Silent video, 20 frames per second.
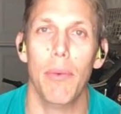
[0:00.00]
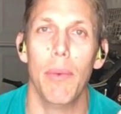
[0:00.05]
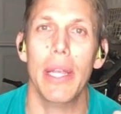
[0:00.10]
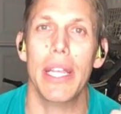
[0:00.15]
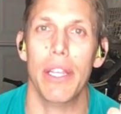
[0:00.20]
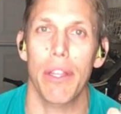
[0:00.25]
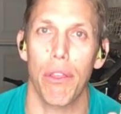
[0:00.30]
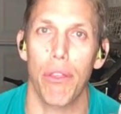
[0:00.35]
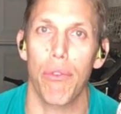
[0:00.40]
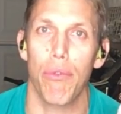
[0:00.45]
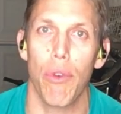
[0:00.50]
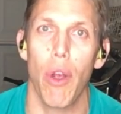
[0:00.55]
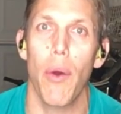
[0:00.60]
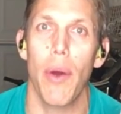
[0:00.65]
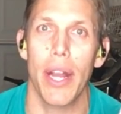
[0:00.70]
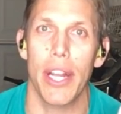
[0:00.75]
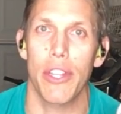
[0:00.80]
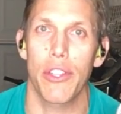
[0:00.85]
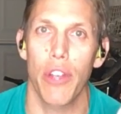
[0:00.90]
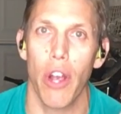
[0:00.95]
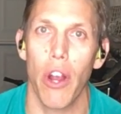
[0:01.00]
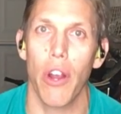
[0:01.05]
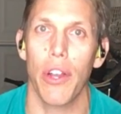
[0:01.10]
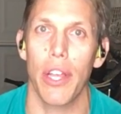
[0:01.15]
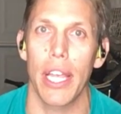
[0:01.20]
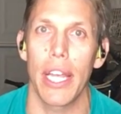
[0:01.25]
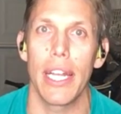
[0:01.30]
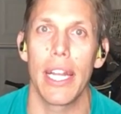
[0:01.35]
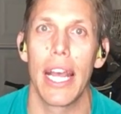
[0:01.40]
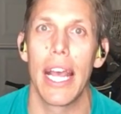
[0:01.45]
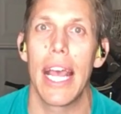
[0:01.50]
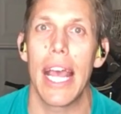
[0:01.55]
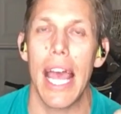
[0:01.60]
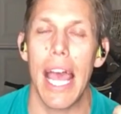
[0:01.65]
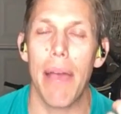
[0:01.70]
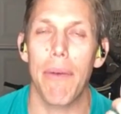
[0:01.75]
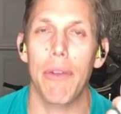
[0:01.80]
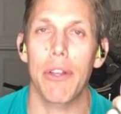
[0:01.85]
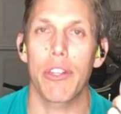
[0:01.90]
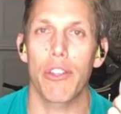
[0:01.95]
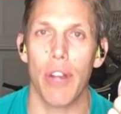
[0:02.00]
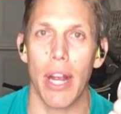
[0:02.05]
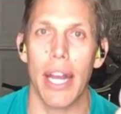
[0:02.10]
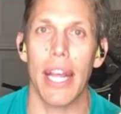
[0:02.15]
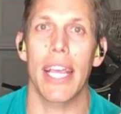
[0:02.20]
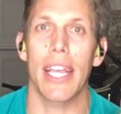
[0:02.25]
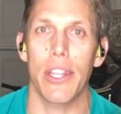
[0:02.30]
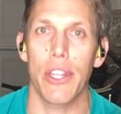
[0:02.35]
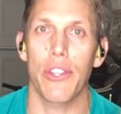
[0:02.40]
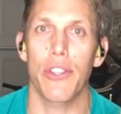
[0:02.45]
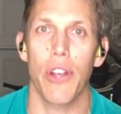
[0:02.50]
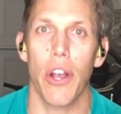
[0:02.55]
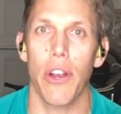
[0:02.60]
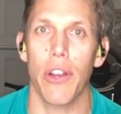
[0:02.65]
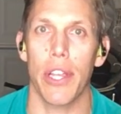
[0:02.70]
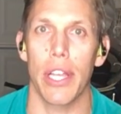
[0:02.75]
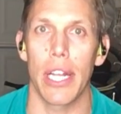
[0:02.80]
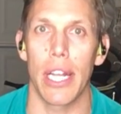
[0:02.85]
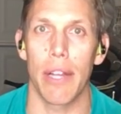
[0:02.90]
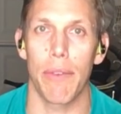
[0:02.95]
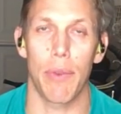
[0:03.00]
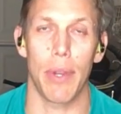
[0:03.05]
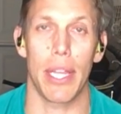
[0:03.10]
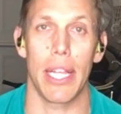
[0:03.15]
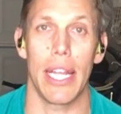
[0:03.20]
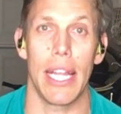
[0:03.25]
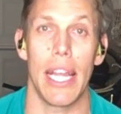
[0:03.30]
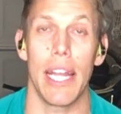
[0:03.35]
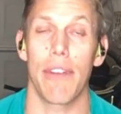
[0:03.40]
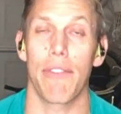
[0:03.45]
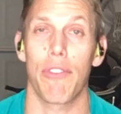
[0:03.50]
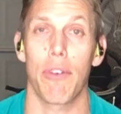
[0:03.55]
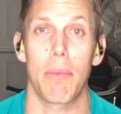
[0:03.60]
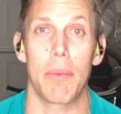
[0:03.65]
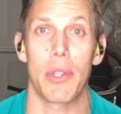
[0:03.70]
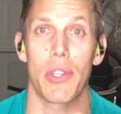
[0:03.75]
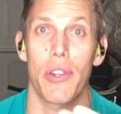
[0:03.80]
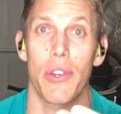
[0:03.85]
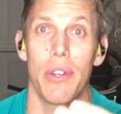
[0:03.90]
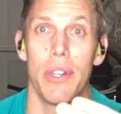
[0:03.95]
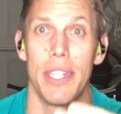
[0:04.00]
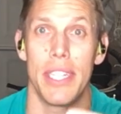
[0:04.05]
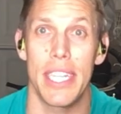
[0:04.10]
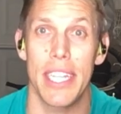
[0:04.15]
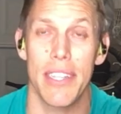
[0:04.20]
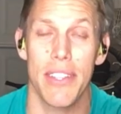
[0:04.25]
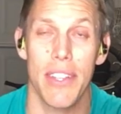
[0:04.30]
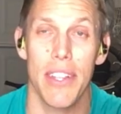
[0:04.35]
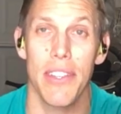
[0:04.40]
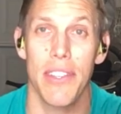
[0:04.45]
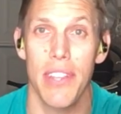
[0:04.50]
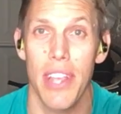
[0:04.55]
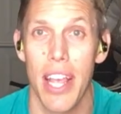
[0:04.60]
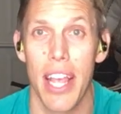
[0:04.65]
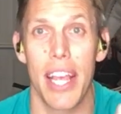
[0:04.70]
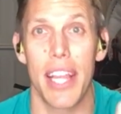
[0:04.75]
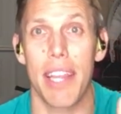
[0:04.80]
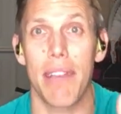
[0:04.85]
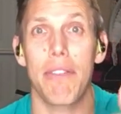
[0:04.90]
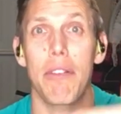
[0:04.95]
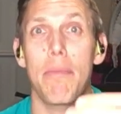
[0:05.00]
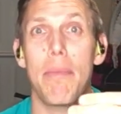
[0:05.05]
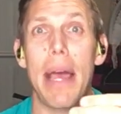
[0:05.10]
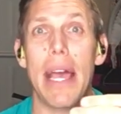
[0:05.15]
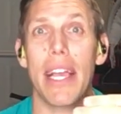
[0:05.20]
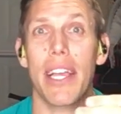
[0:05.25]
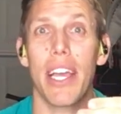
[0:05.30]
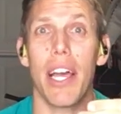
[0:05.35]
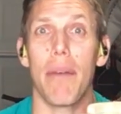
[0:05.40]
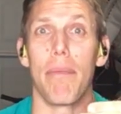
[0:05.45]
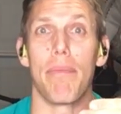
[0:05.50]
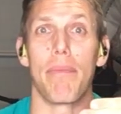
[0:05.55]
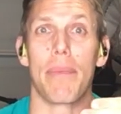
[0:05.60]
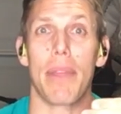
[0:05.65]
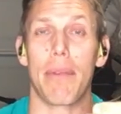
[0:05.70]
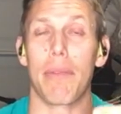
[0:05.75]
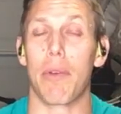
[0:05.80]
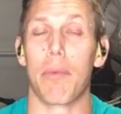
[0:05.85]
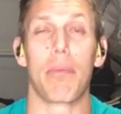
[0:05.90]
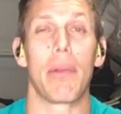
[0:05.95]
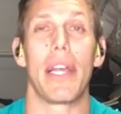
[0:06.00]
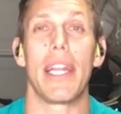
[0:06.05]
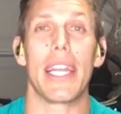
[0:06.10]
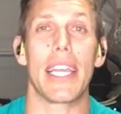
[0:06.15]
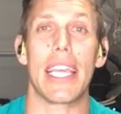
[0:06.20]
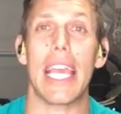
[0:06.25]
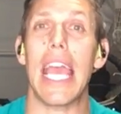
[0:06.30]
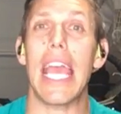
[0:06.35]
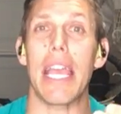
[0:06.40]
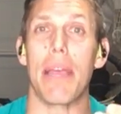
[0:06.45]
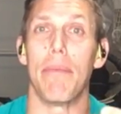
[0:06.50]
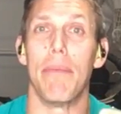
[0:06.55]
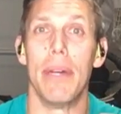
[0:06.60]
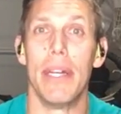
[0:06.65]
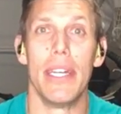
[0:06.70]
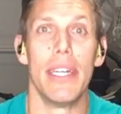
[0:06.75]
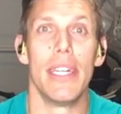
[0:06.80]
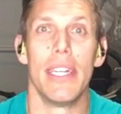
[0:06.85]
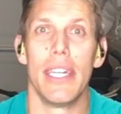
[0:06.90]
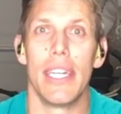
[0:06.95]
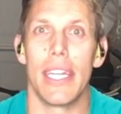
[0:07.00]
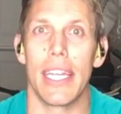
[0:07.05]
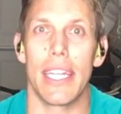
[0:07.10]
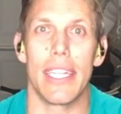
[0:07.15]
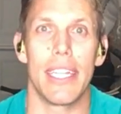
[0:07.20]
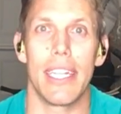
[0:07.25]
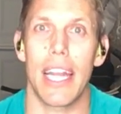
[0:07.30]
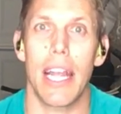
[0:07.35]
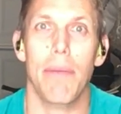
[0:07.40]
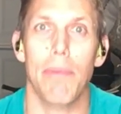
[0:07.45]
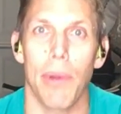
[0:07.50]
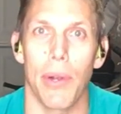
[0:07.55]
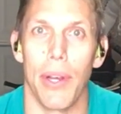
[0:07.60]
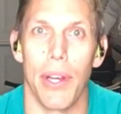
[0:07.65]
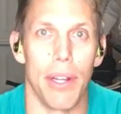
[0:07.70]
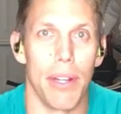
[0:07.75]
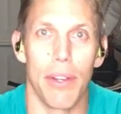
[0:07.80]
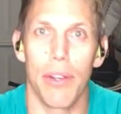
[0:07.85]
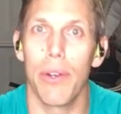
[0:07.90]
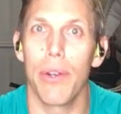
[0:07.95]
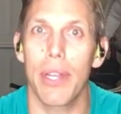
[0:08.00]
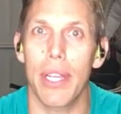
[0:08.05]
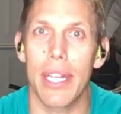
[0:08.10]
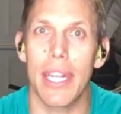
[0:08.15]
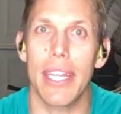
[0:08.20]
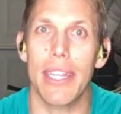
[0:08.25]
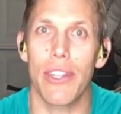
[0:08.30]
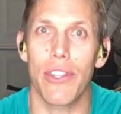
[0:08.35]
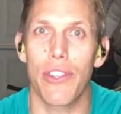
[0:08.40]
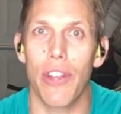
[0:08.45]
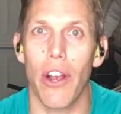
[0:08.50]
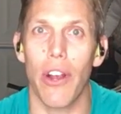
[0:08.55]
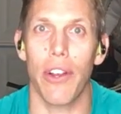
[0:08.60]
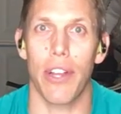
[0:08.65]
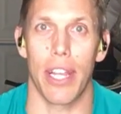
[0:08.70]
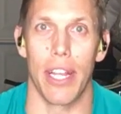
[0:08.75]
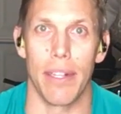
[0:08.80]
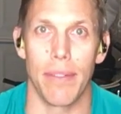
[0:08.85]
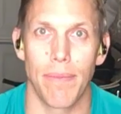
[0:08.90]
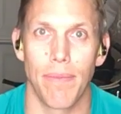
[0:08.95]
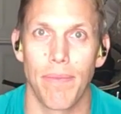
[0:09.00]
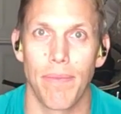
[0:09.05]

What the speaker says: we can throw at a target, and we'd try to hit the target. If we can hit it from a certain distance, then we'd back up, and we're playing a game in the neighborhood. Who can hit the target?